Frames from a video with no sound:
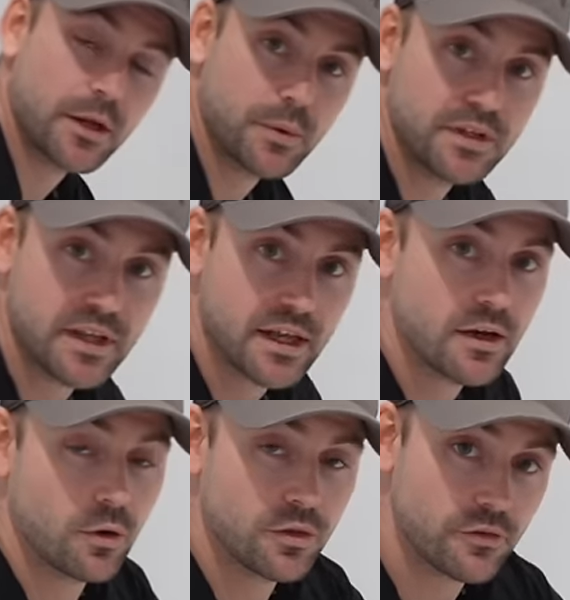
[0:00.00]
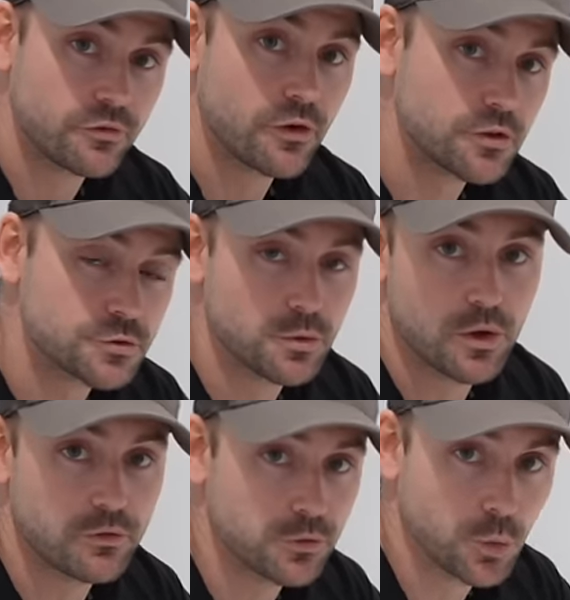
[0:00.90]
like we did on the first
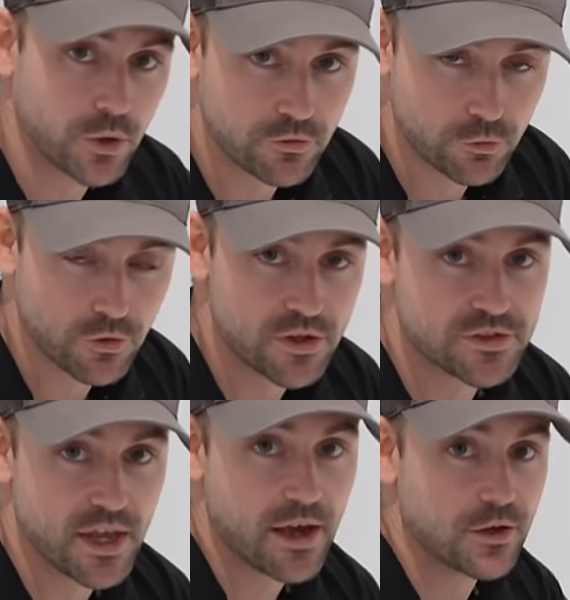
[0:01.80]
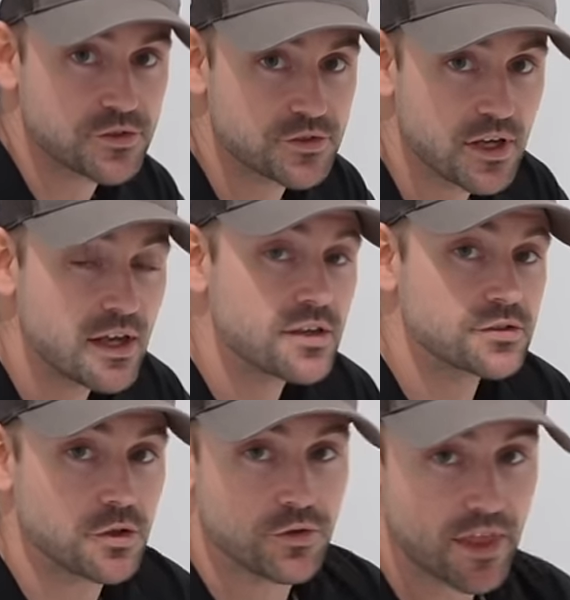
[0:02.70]
row of flooring for this house.
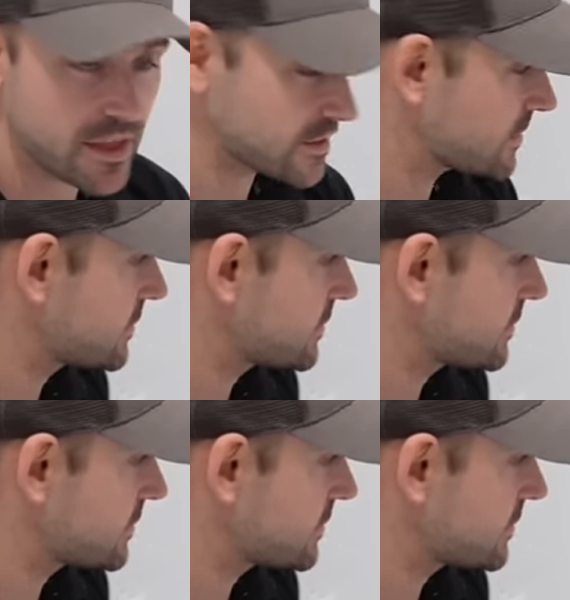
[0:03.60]
So this